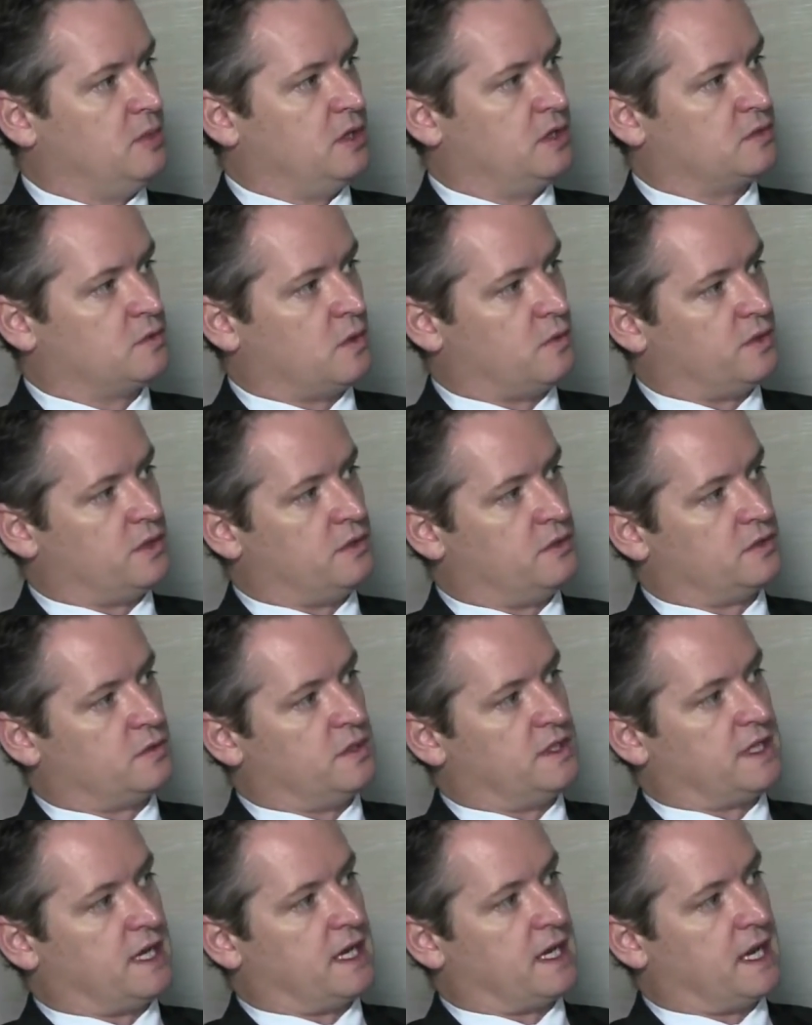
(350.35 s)
because what we do
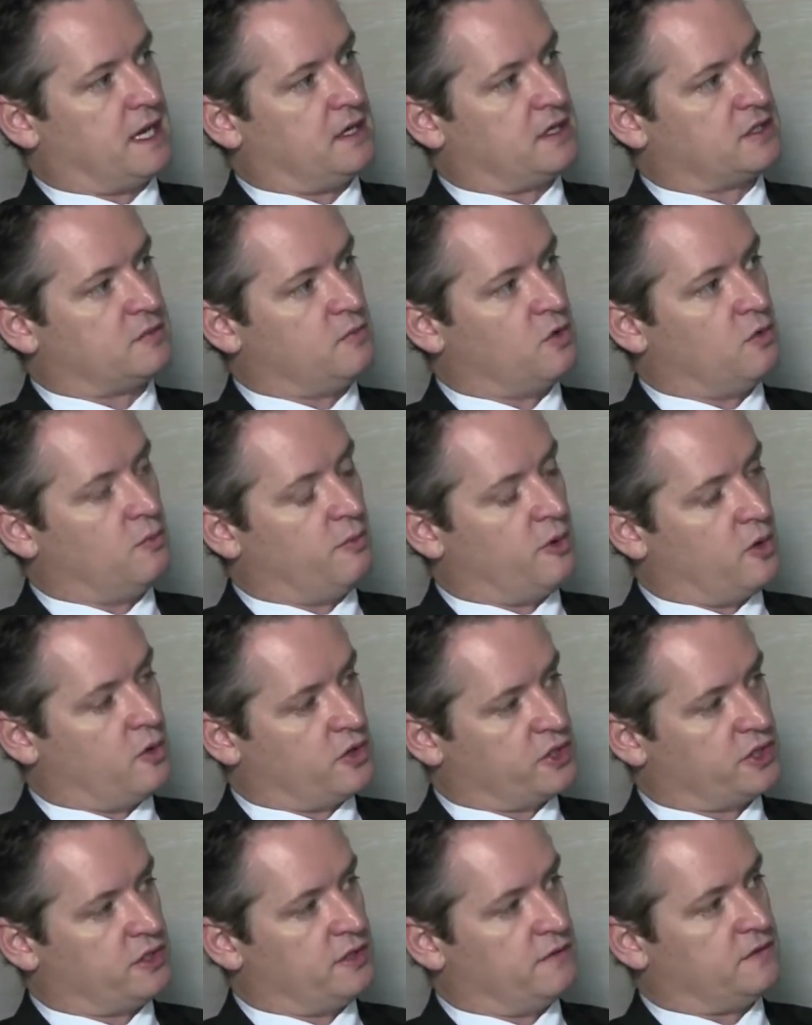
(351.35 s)
is we take out a small
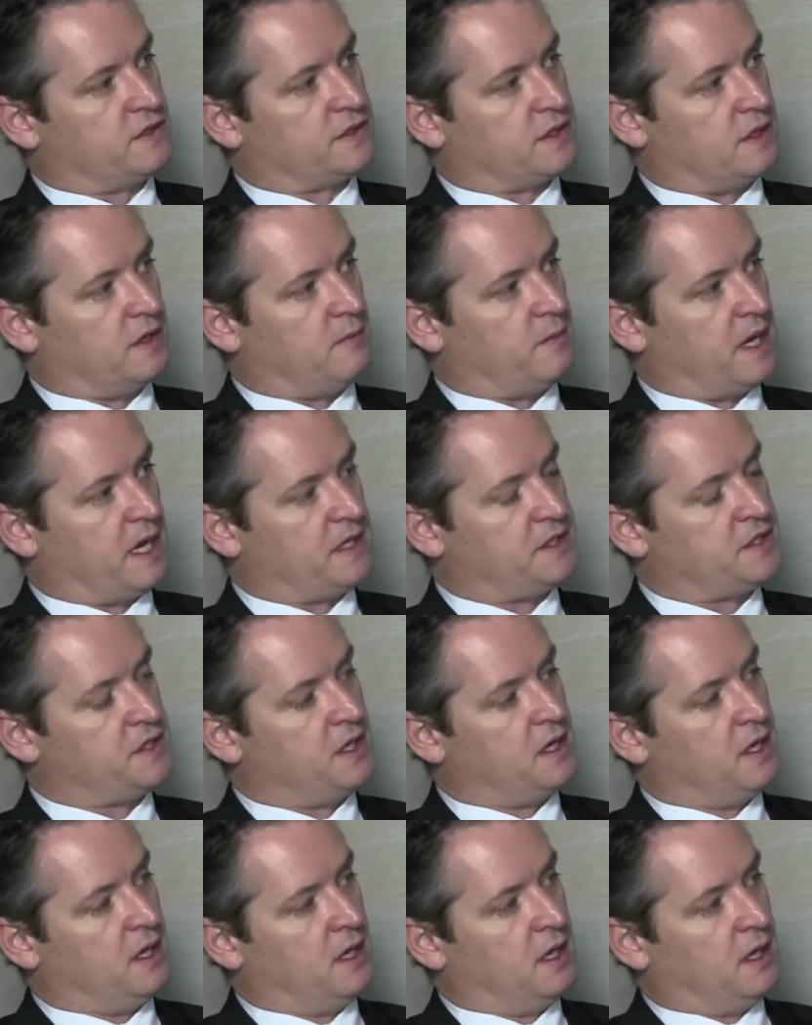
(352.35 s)
portion of a seed
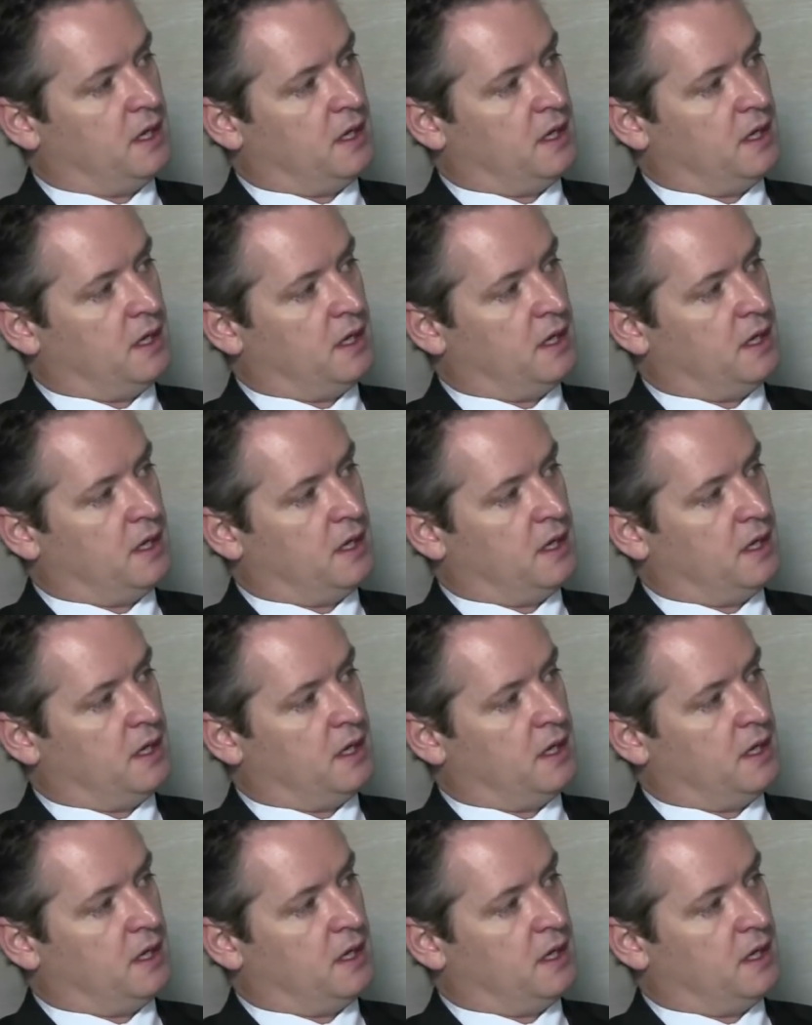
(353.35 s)
batch,